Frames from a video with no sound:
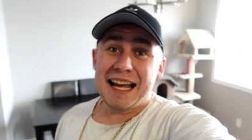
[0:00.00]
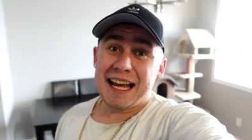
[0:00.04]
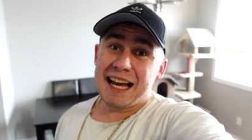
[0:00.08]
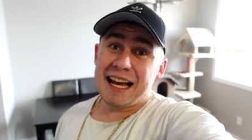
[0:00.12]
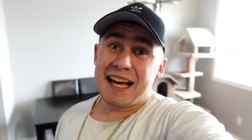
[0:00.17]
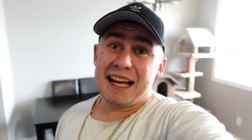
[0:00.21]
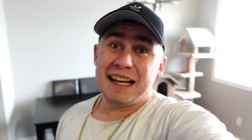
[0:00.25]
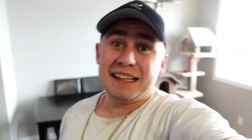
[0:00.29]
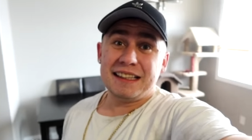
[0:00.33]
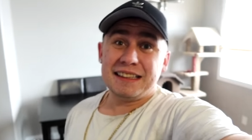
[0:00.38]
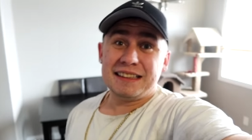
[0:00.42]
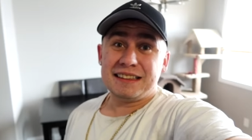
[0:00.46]

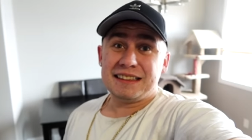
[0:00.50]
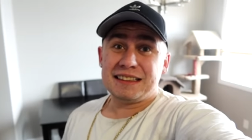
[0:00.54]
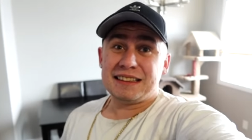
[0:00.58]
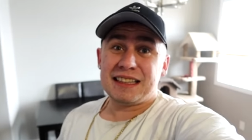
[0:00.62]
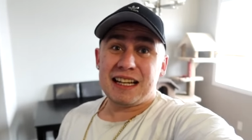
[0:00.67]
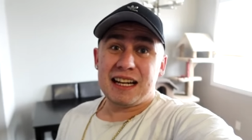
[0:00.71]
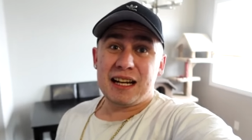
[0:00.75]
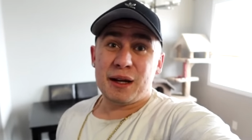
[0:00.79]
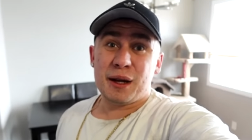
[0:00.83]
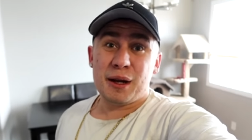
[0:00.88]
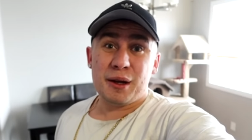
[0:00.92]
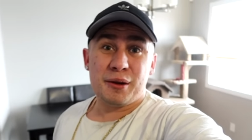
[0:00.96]
And
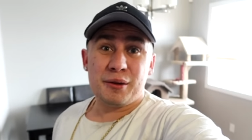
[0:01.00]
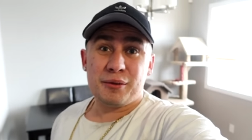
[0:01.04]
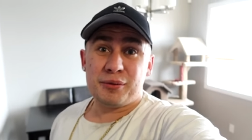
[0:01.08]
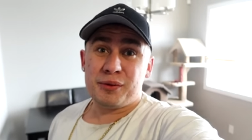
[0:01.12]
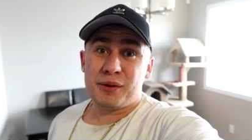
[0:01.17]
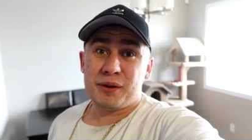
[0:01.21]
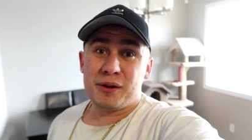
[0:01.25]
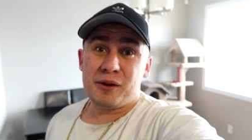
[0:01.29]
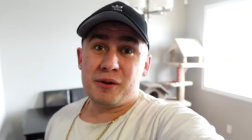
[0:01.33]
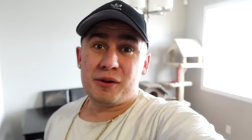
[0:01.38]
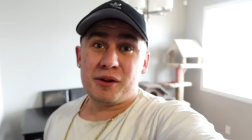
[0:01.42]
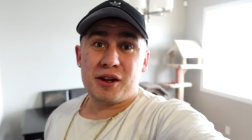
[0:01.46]
I
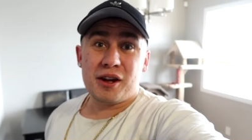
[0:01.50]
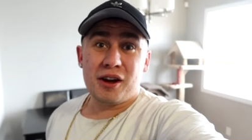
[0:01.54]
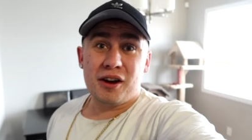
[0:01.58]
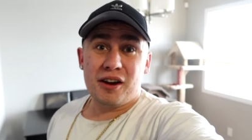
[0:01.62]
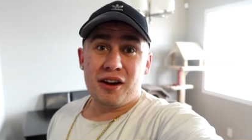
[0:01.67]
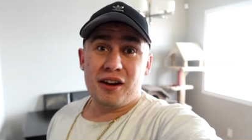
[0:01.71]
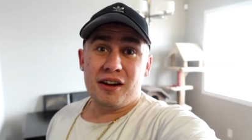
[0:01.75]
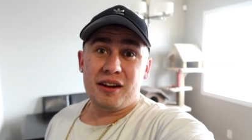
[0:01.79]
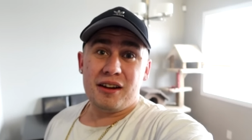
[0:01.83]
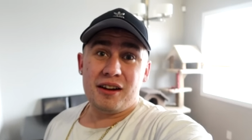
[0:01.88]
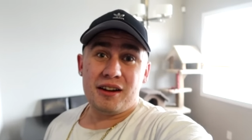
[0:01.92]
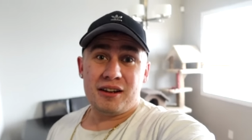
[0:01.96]
feel
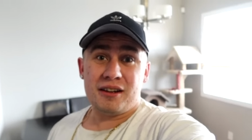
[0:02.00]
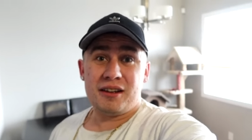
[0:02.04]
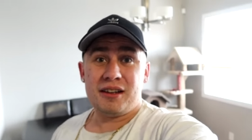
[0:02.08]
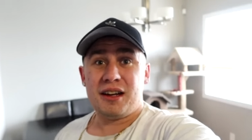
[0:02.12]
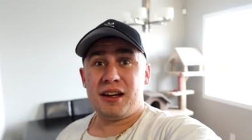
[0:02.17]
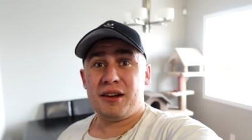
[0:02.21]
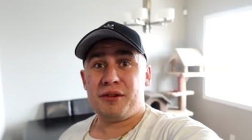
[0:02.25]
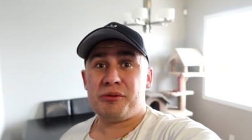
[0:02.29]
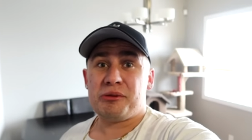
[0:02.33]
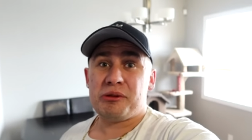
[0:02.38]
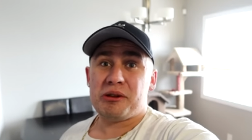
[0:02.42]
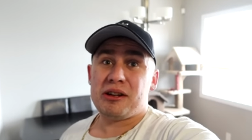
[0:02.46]
good.
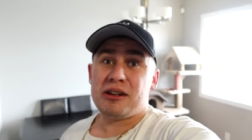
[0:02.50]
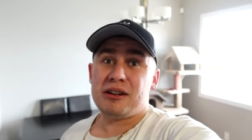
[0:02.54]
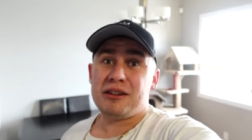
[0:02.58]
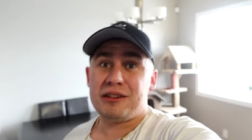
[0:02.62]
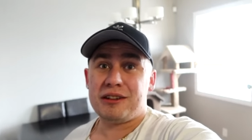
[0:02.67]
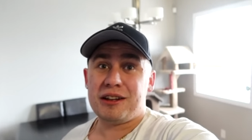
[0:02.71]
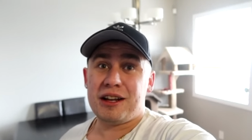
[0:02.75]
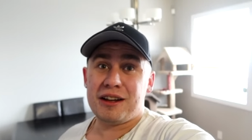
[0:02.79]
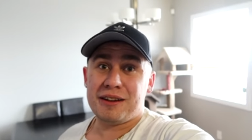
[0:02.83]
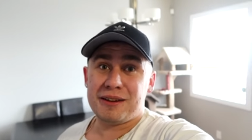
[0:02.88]
I feel